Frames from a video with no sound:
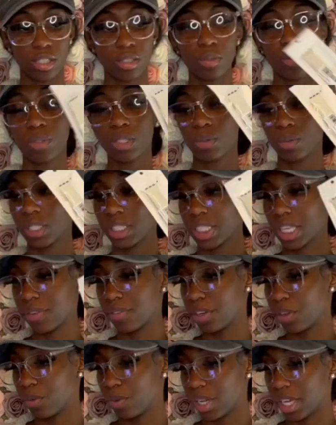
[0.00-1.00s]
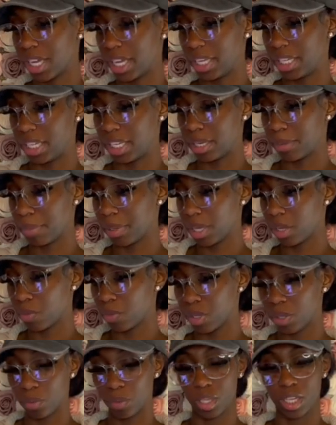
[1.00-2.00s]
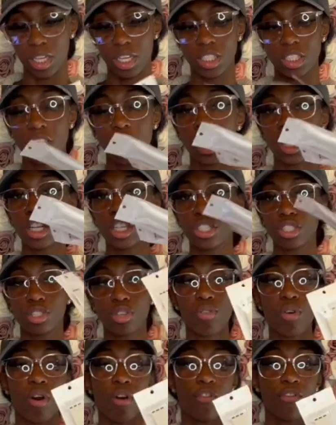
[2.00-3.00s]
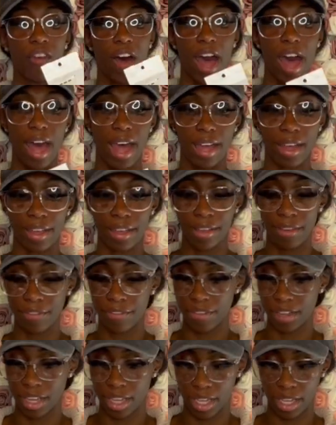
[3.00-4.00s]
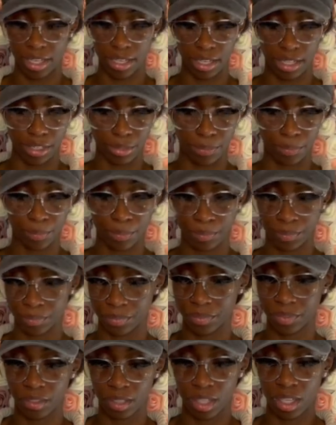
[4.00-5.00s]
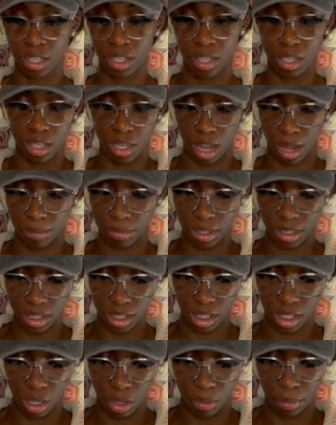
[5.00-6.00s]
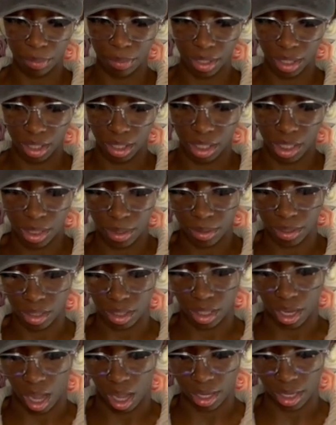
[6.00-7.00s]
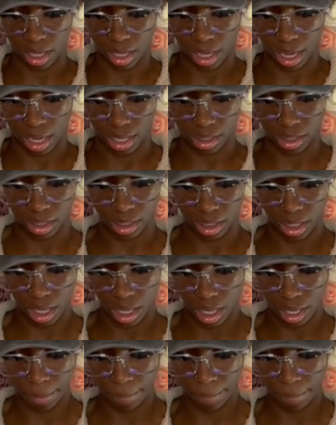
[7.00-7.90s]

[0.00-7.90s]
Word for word: one was 171 and then the pink one was 205 and I'm just gonna open it up so y'all can kind of see